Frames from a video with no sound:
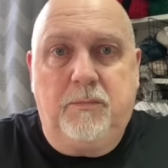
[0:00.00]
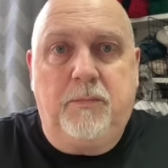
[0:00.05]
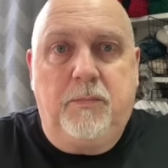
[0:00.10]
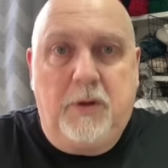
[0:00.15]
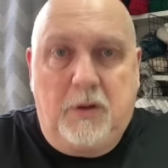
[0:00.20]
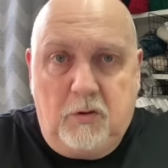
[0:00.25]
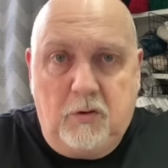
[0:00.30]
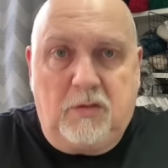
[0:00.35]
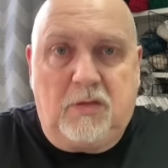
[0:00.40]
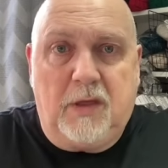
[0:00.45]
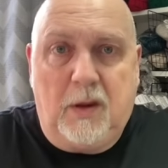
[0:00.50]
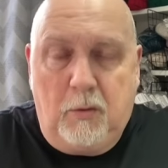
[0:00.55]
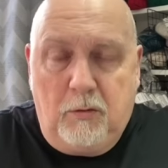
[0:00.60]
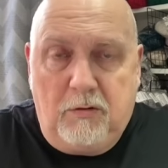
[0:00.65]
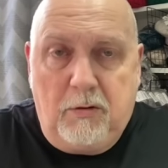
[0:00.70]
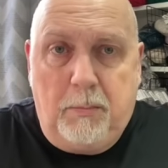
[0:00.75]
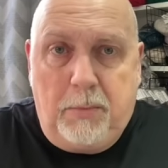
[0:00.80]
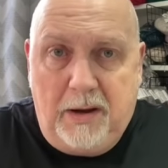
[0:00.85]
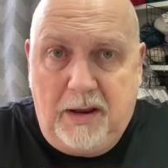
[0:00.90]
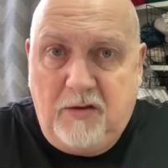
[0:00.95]
because they were
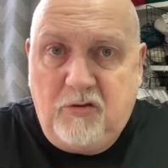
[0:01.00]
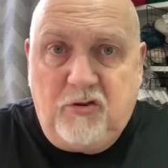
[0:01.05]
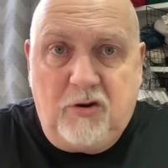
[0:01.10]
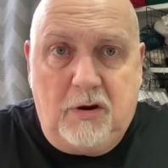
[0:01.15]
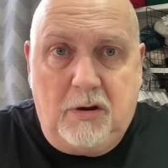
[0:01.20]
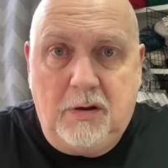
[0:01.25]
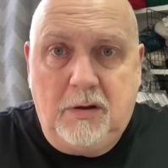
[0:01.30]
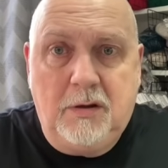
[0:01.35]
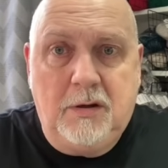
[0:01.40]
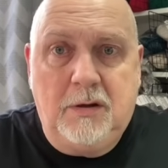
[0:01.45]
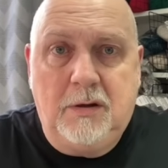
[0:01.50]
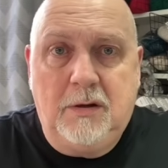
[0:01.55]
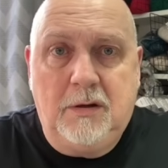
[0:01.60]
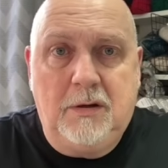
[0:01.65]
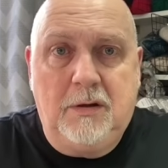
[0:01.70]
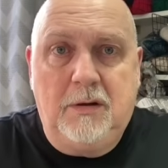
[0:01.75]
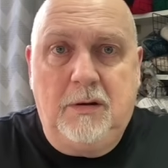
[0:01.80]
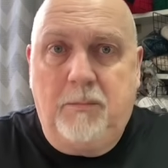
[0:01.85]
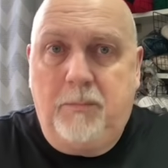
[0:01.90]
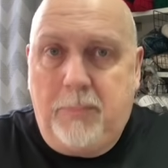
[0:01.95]
a pleasure
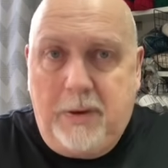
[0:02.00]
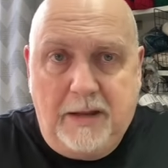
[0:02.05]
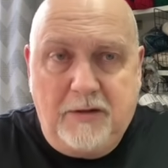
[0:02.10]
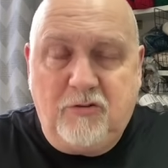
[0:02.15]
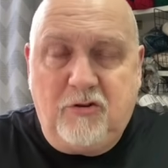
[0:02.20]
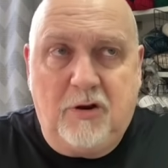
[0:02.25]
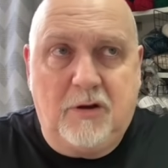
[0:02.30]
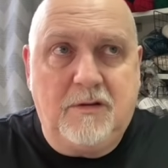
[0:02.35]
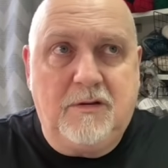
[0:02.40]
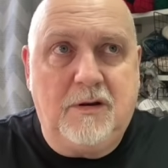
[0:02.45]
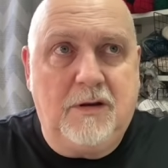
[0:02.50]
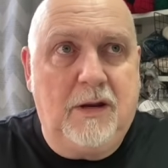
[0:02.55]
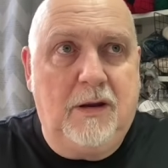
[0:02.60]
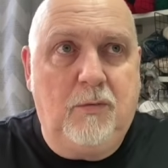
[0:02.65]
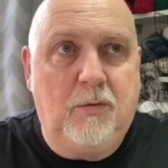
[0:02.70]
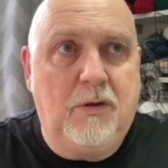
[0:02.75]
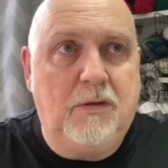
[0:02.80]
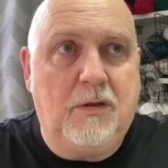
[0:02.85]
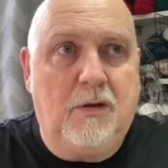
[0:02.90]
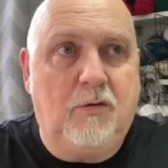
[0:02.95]
to knit
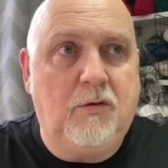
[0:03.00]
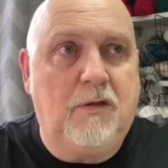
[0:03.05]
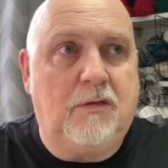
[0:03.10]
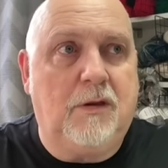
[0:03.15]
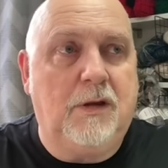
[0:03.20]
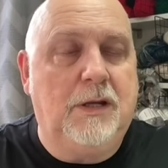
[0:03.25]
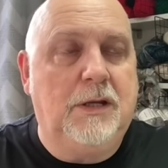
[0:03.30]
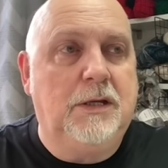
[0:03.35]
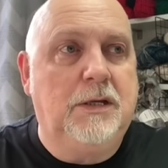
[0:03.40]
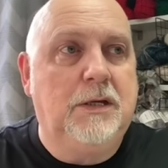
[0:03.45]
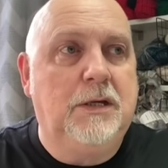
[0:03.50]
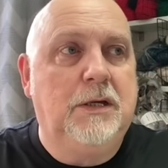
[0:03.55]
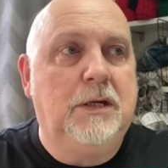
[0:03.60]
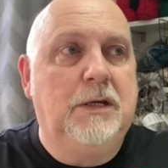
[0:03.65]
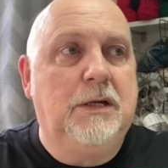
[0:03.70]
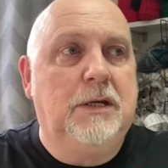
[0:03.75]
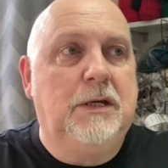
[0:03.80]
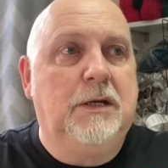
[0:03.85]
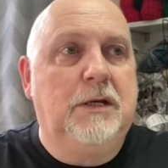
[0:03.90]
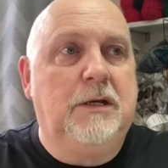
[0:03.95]
with, honestly.
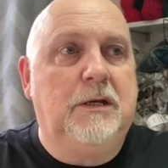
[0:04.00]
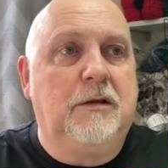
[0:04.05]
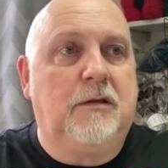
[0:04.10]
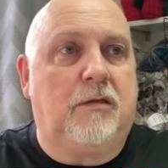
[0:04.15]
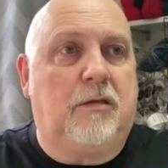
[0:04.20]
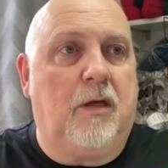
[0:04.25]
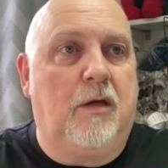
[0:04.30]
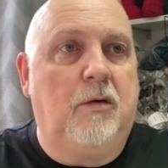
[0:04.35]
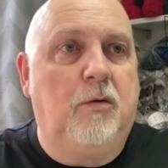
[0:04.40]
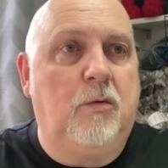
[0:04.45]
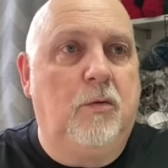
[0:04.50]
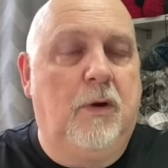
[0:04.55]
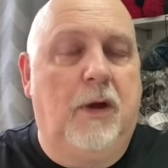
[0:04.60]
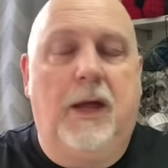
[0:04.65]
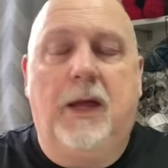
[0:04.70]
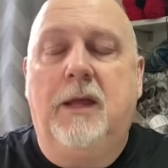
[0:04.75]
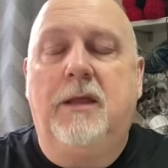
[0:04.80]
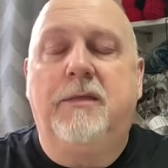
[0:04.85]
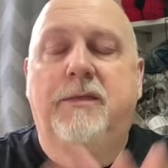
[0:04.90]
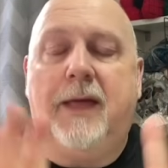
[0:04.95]
So
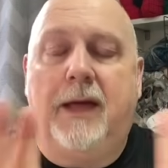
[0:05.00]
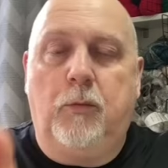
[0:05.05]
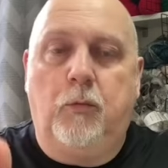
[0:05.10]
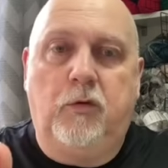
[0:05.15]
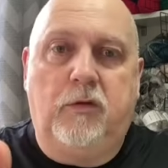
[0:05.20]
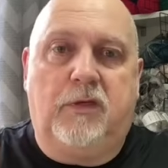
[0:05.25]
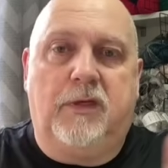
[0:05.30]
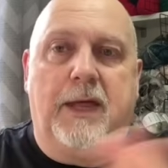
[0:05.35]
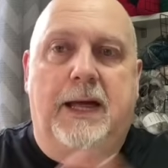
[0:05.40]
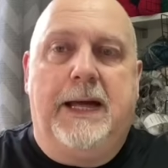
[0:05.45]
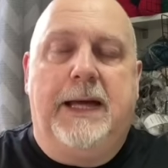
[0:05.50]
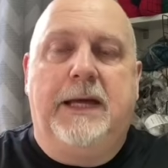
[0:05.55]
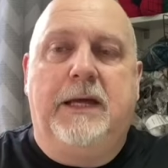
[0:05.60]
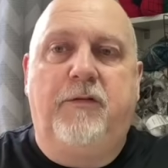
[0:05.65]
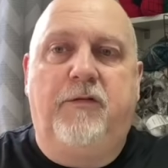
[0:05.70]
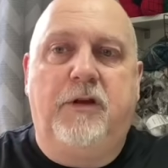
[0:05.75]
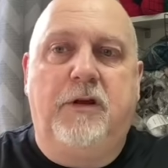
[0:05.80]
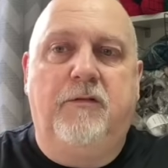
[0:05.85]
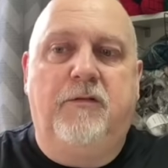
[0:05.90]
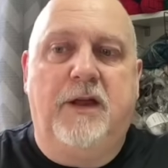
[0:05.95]
that was that.
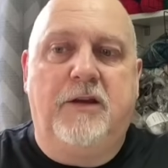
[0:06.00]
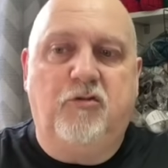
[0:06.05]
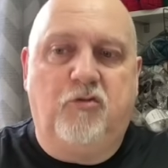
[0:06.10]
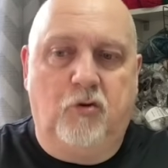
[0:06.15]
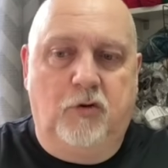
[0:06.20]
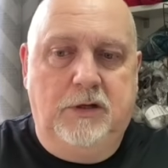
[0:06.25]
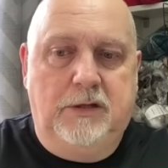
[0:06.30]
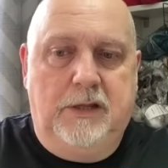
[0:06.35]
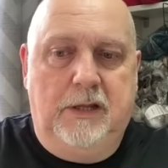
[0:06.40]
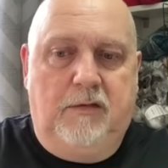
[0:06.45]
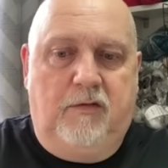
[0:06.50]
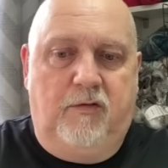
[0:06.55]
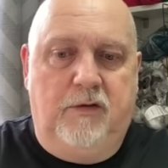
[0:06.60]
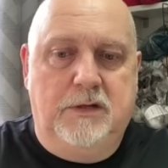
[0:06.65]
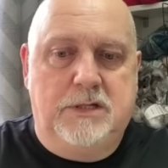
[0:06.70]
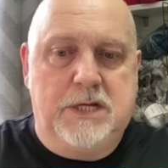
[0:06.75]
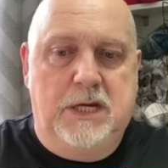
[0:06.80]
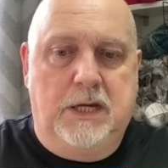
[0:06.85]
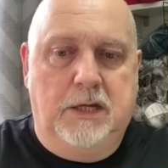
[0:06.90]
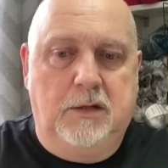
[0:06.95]
If you've enjoyed this
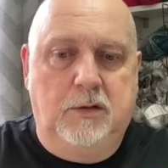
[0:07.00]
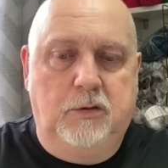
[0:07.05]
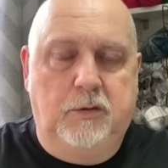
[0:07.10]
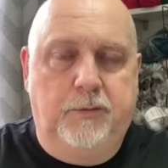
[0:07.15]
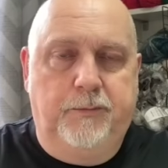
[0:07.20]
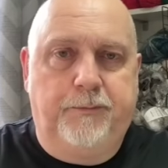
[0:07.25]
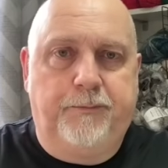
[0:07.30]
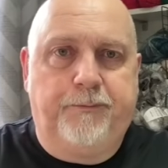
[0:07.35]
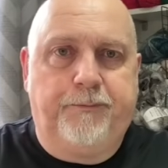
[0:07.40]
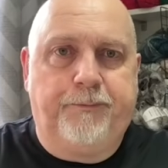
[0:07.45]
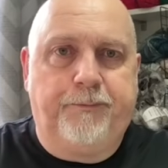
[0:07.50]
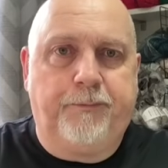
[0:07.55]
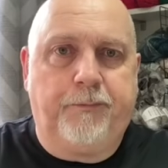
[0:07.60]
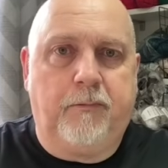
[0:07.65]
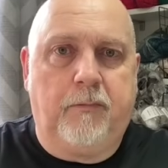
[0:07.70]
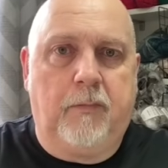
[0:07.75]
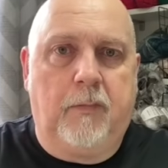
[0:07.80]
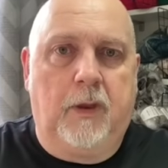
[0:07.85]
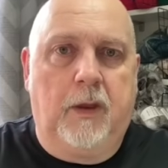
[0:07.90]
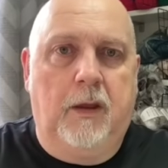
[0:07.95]
video,
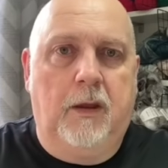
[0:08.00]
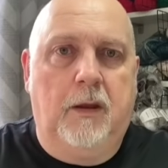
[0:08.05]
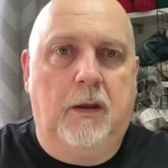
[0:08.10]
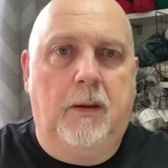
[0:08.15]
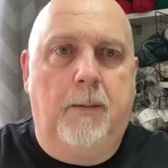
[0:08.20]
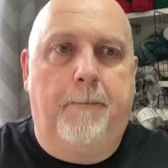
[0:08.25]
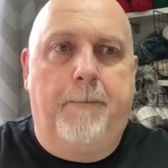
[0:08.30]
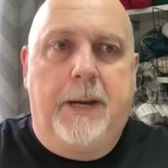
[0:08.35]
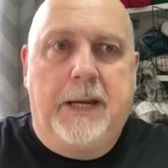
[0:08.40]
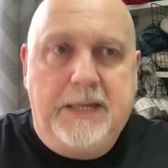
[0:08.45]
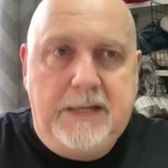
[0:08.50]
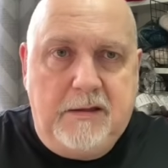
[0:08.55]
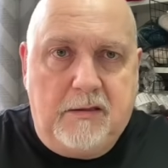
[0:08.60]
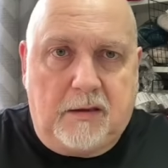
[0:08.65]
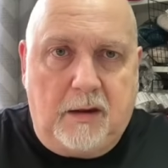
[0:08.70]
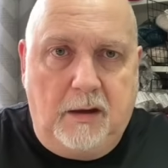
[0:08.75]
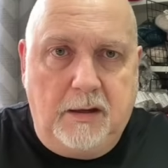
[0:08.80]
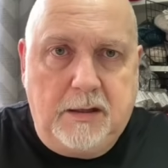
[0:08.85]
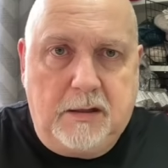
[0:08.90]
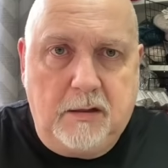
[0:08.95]

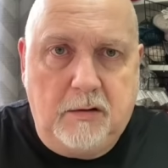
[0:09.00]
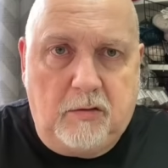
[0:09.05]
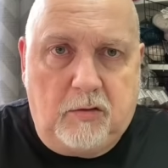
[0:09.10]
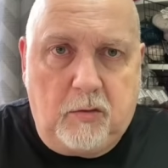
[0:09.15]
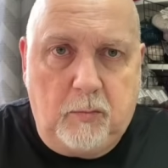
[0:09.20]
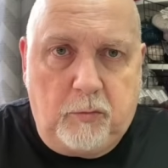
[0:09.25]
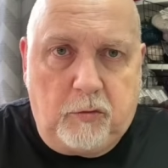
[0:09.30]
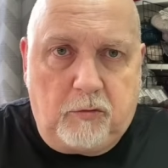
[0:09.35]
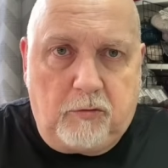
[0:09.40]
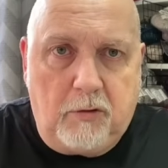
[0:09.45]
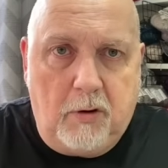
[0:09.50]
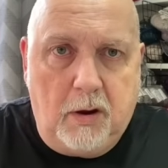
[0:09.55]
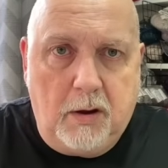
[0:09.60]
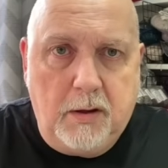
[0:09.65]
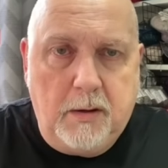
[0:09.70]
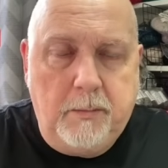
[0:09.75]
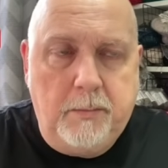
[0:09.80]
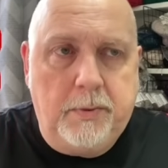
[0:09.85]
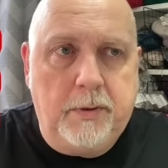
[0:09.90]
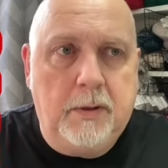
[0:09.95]
please like and
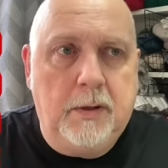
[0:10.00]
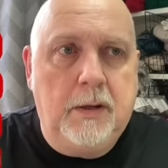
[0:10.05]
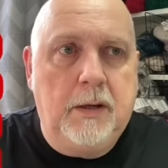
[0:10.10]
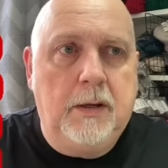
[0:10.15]
subscribe.